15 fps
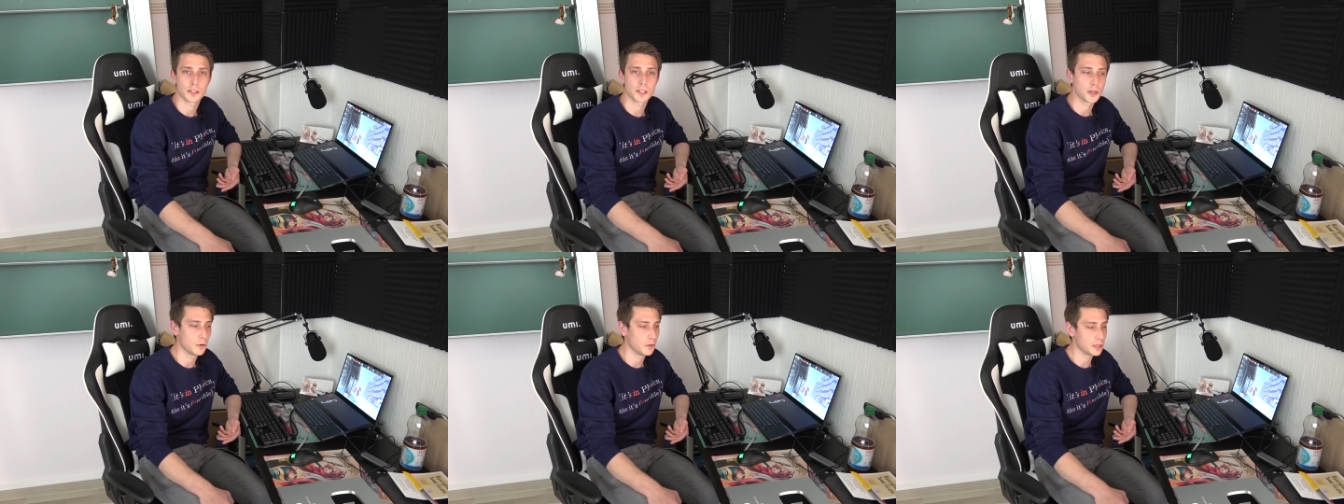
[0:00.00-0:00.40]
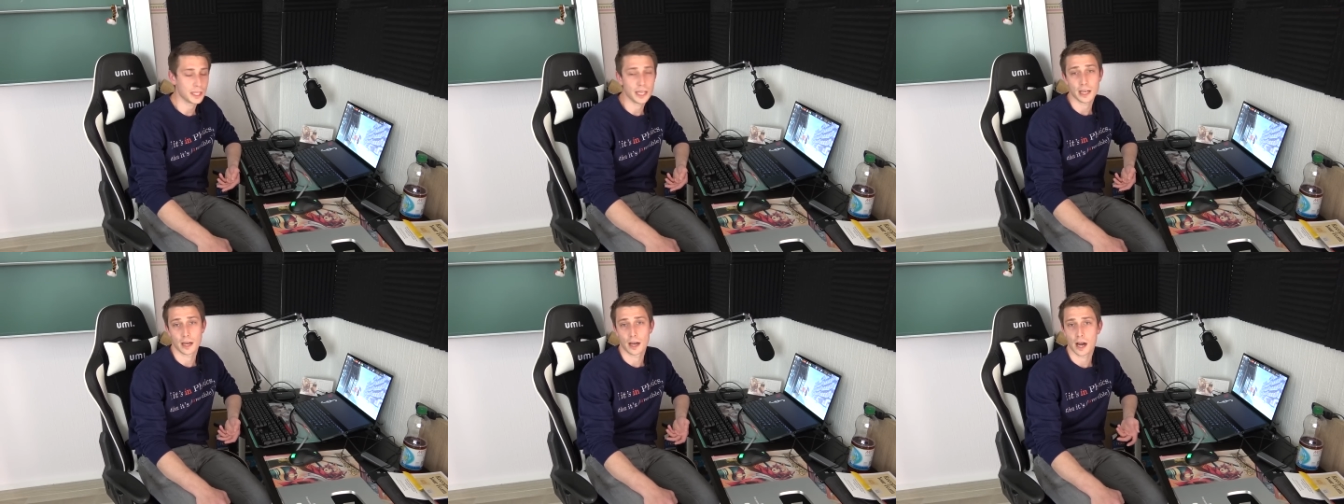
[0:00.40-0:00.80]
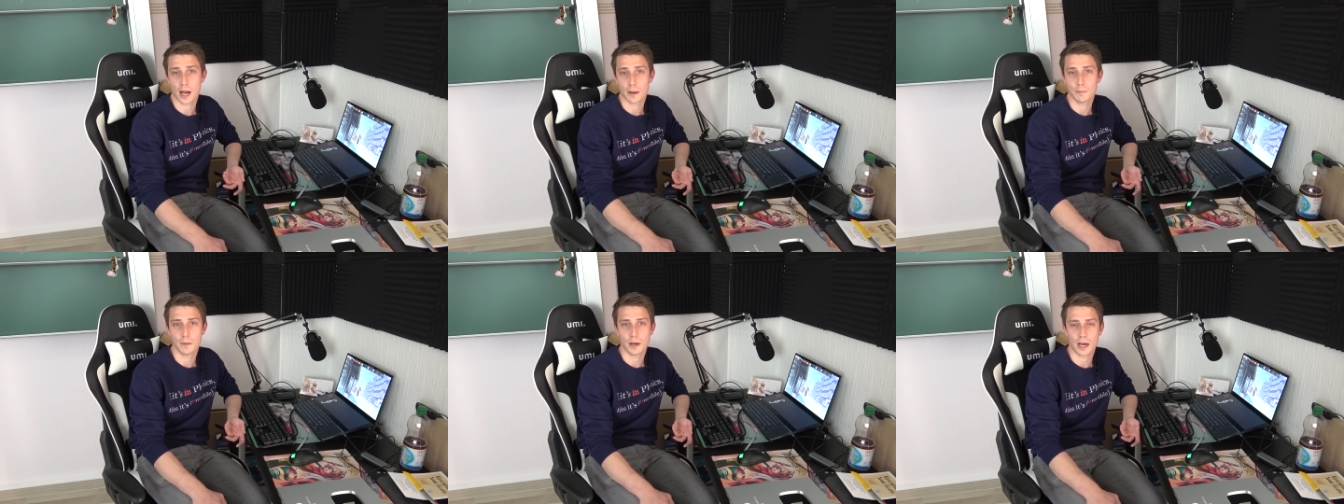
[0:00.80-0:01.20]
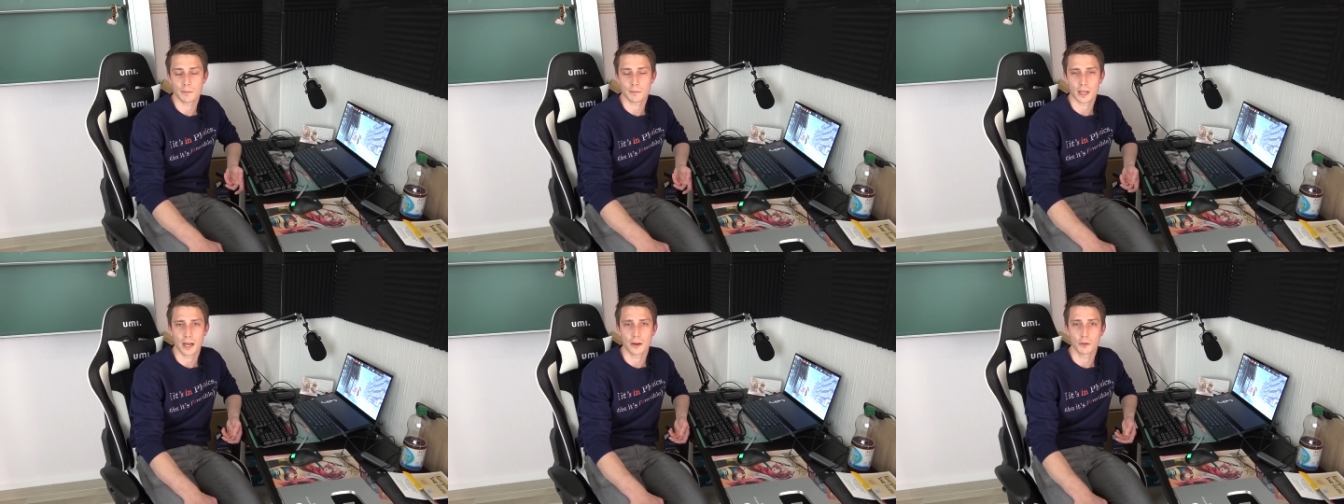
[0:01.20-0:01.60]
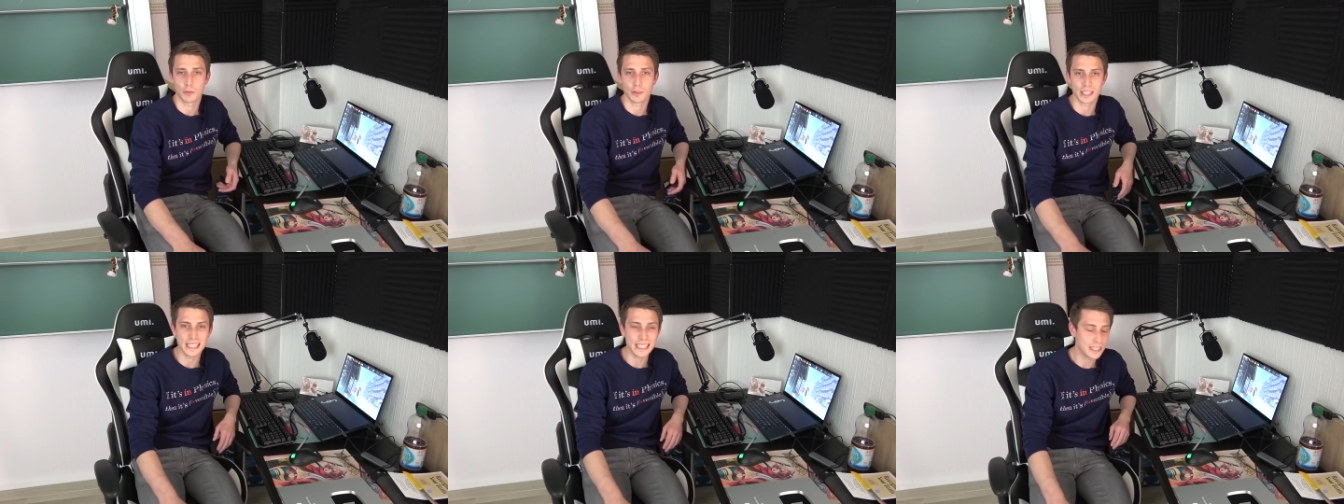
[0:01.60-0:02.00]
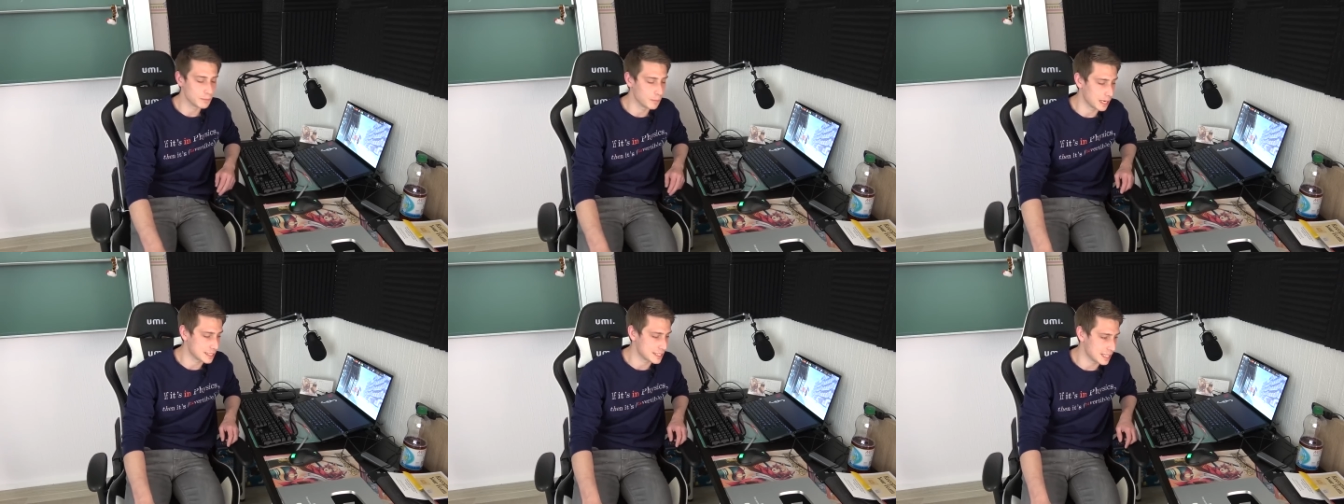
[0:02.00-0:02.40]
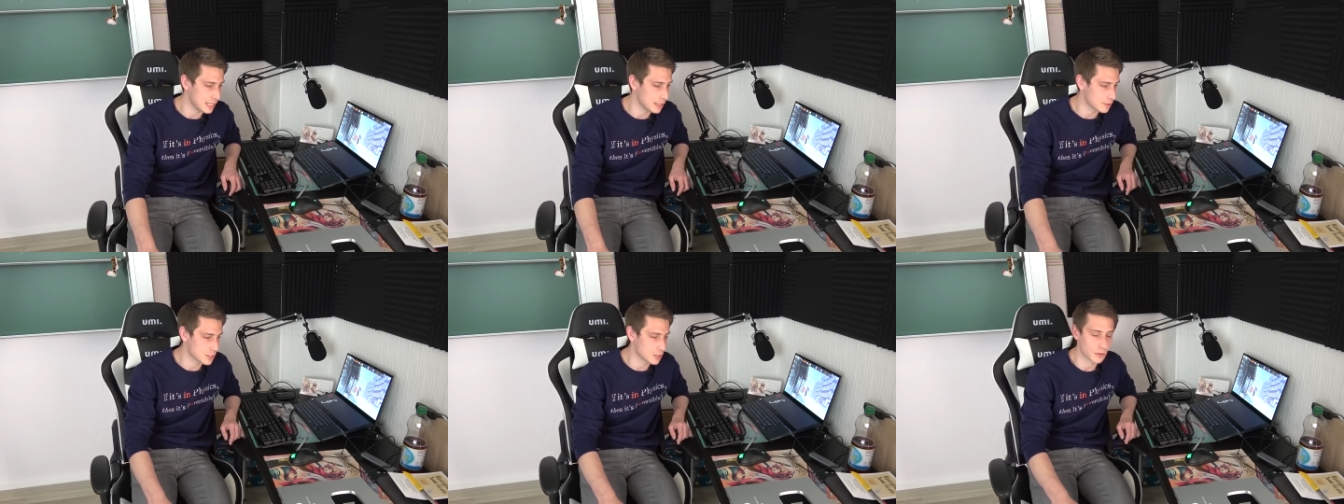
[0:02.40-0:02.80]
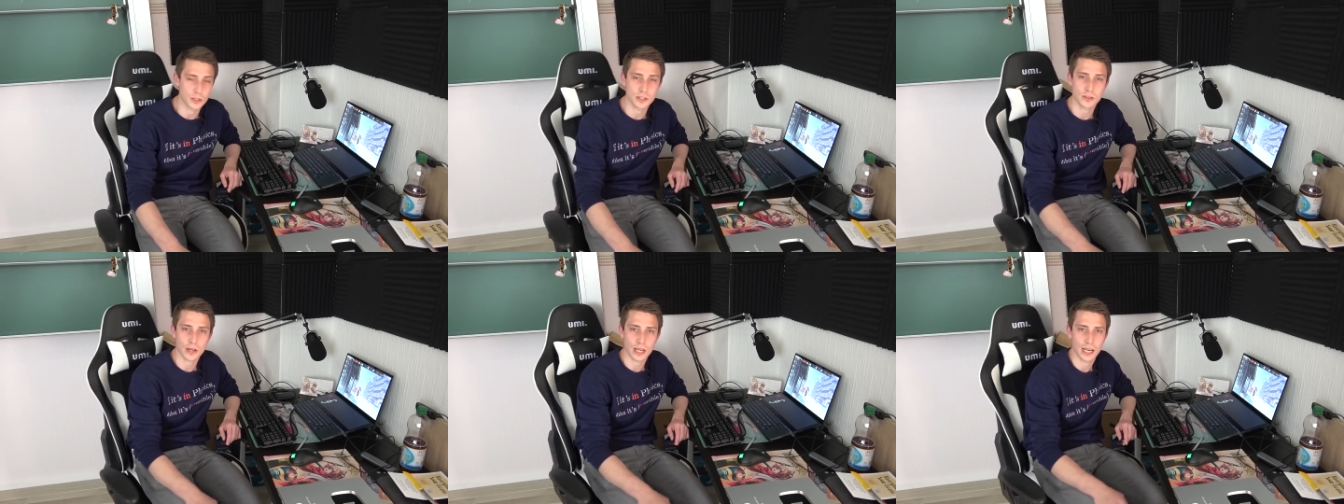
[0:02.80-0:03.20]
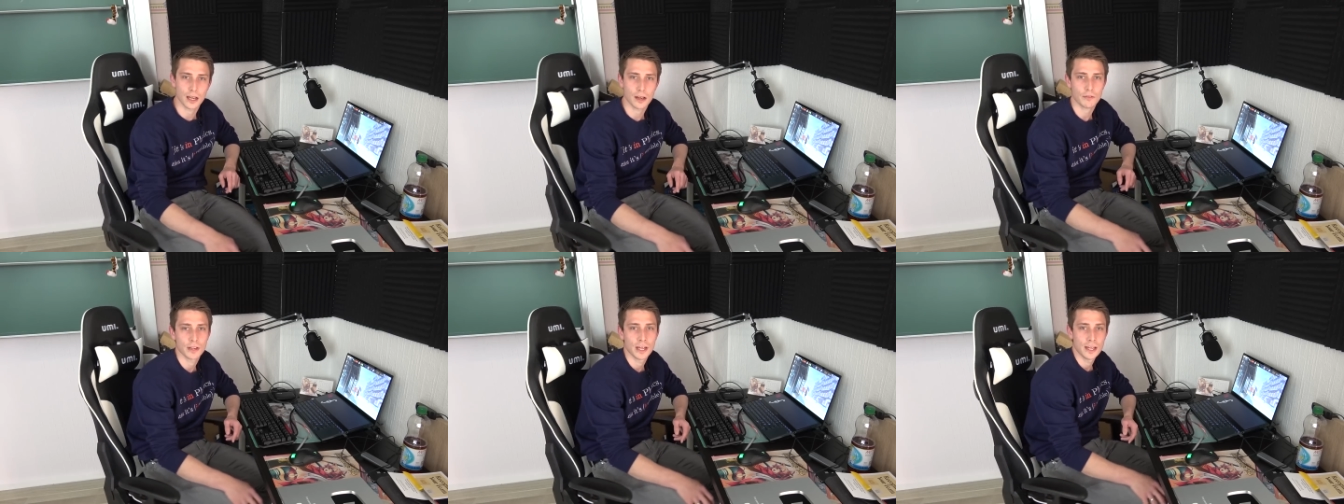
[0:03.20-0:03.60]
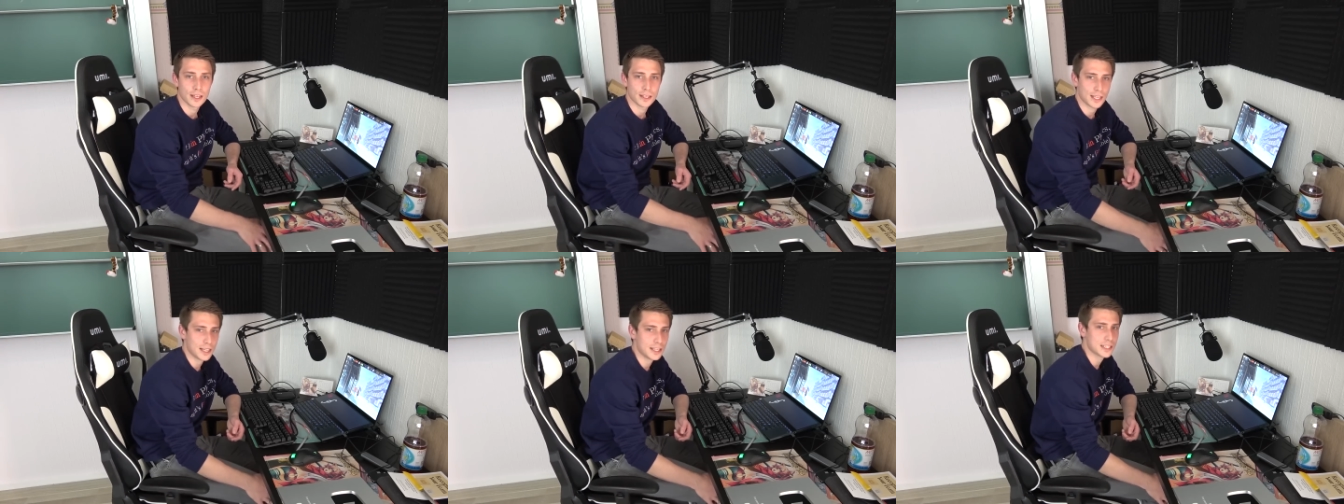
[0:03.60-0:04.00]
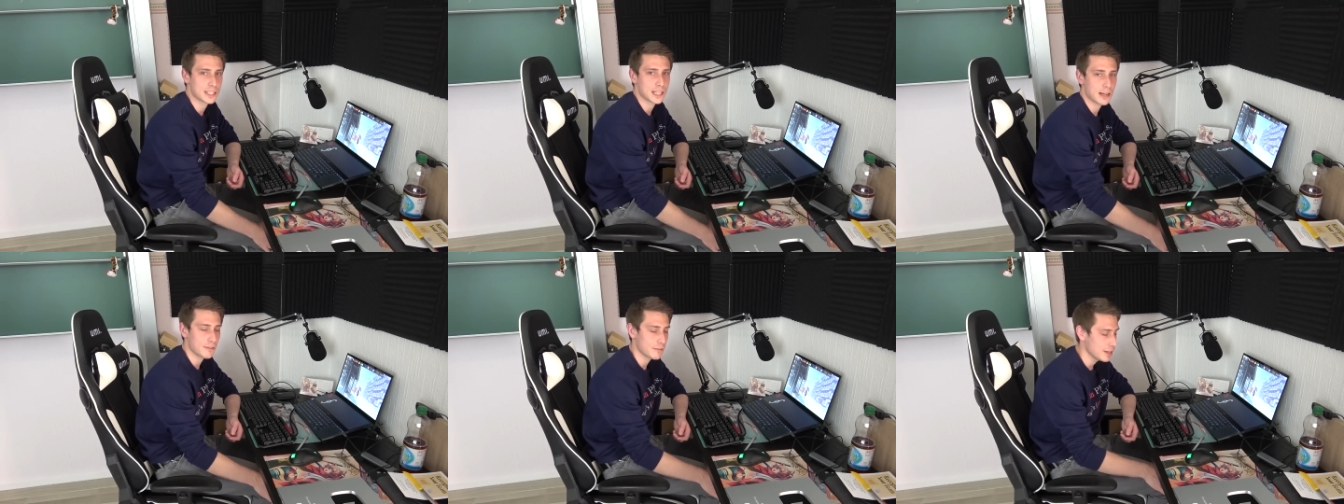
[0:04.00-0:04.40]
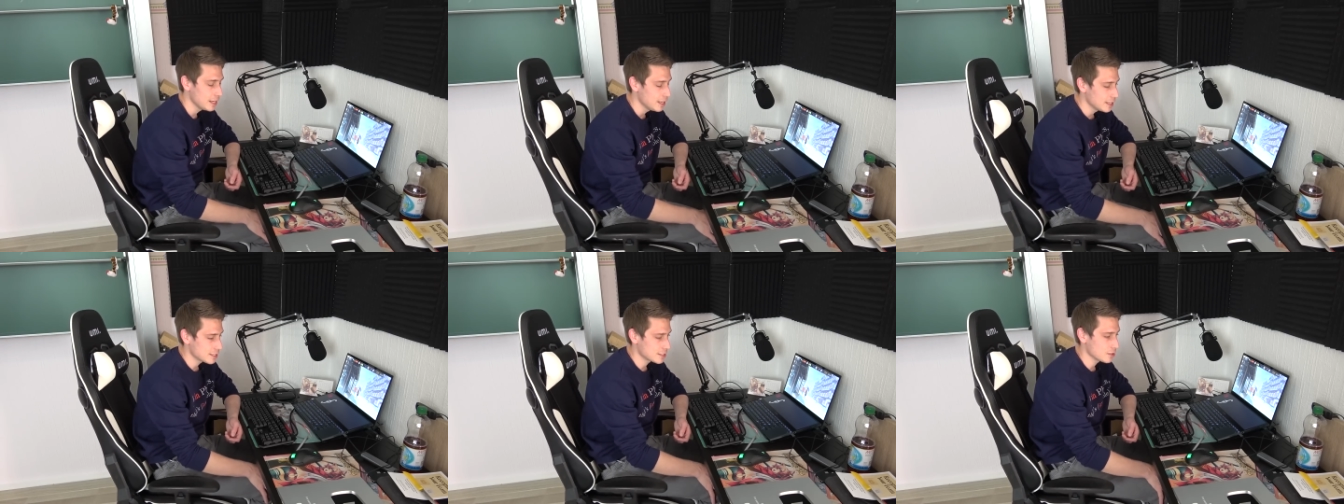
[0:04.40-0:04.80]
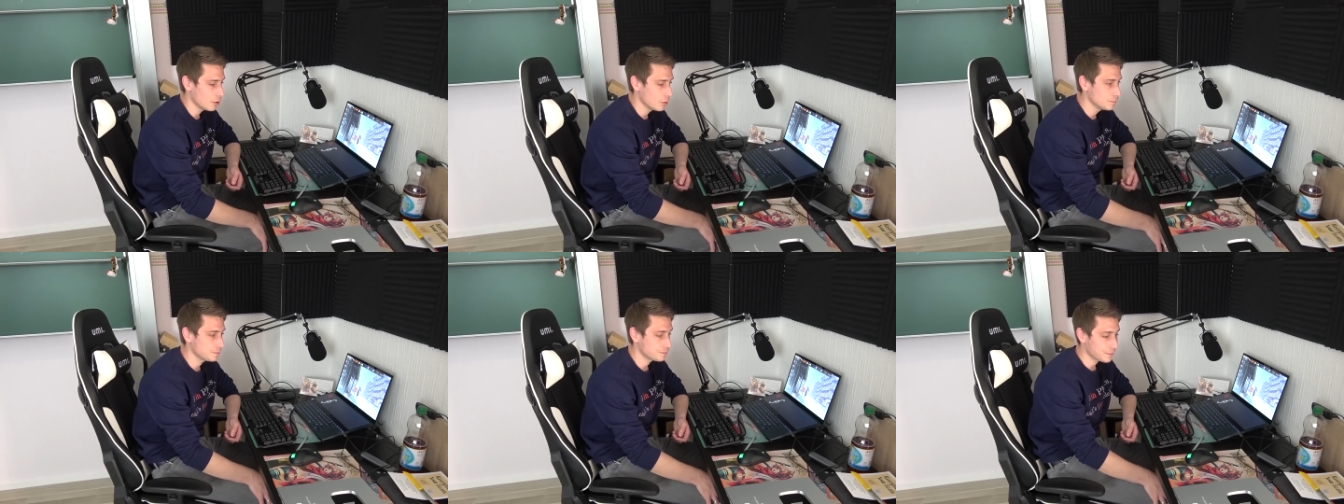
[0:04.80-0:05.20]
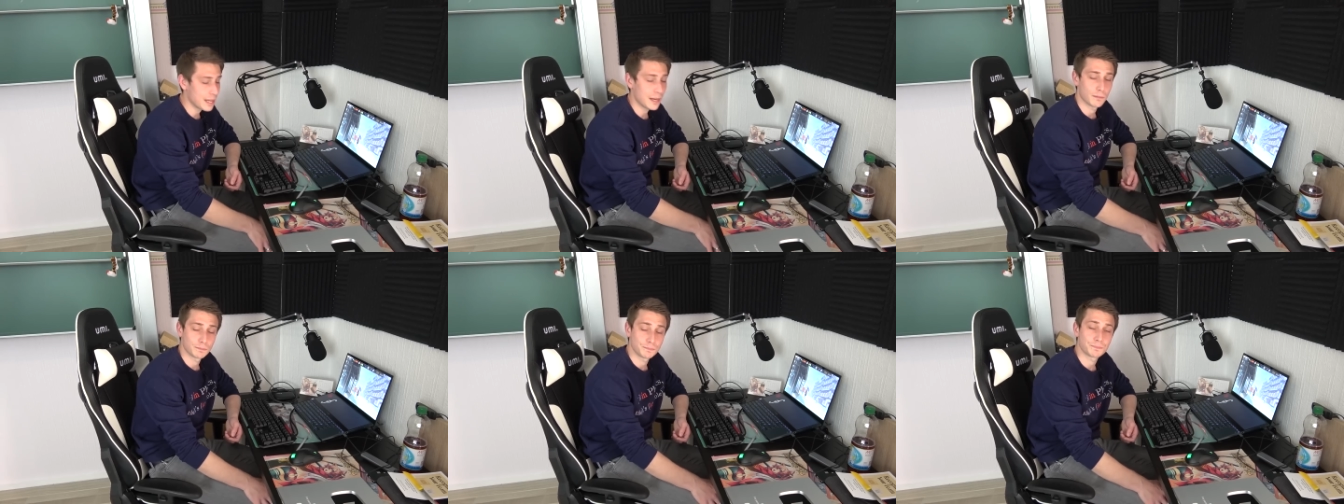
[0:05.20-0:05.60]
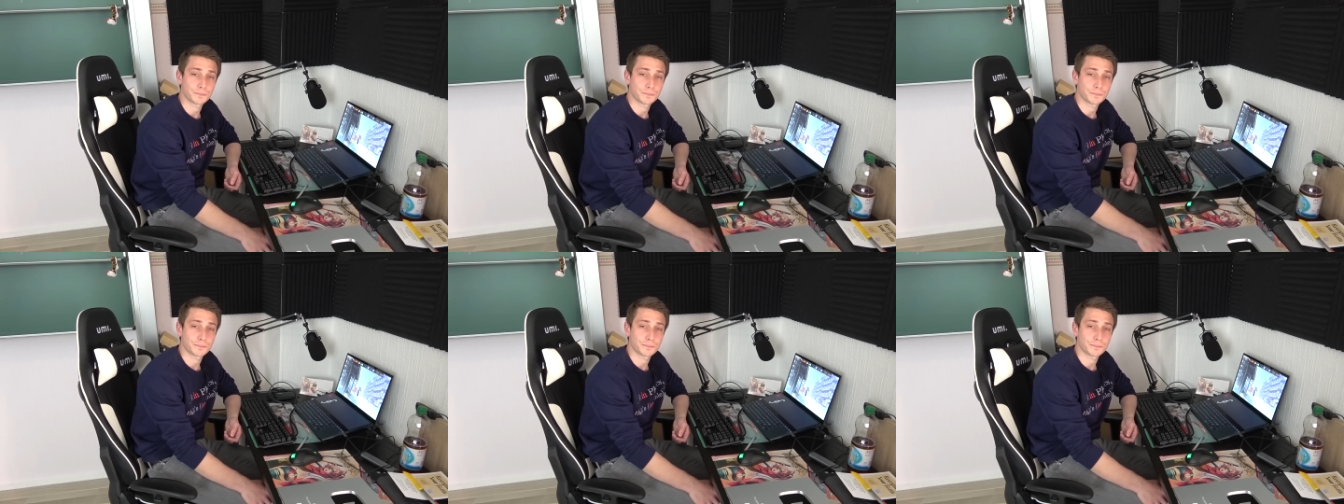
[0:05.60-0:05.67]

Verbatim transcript: So yeah, I'm kind of a geek myself, so I love tech stuff. So yeah,